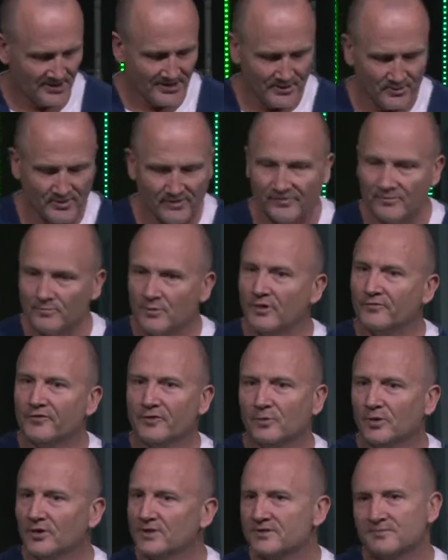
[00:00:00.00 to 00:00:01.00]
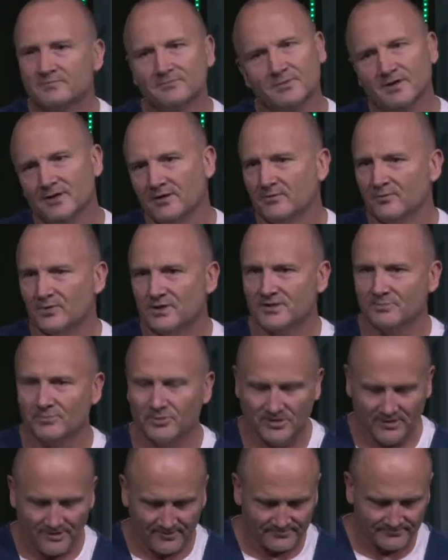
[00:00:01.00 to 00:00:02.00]
Whoever Murphy was, yeah, reason
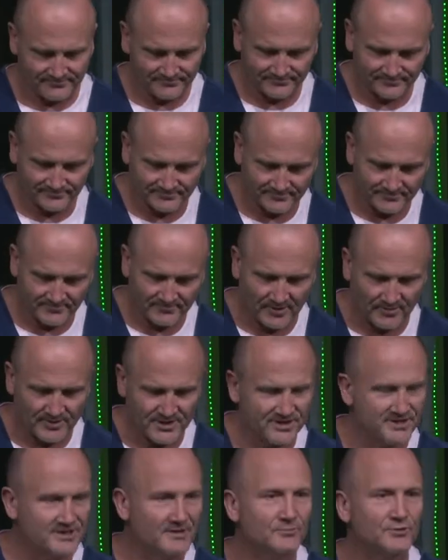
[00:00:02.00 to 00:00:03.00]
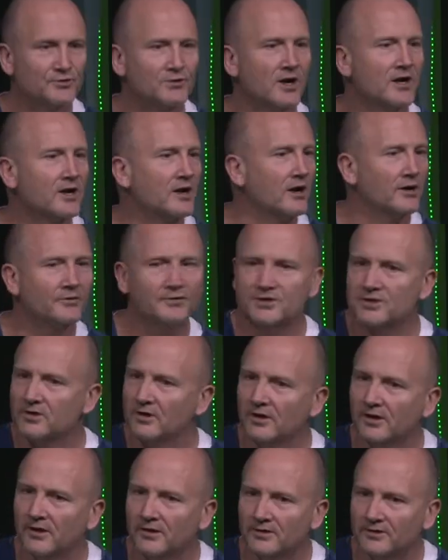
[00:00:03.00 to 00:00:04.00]
boy. Probably just some drunk Irish
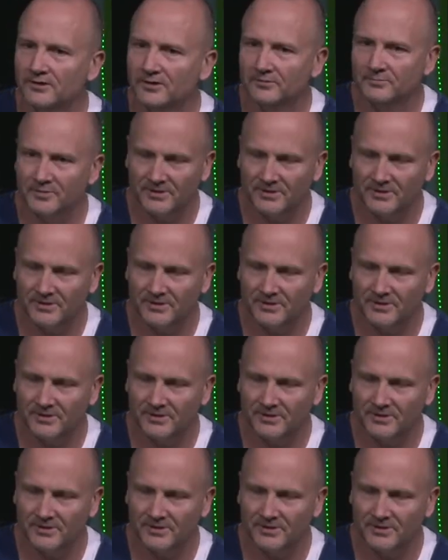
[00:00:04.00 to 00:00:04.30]
guy, I don't know.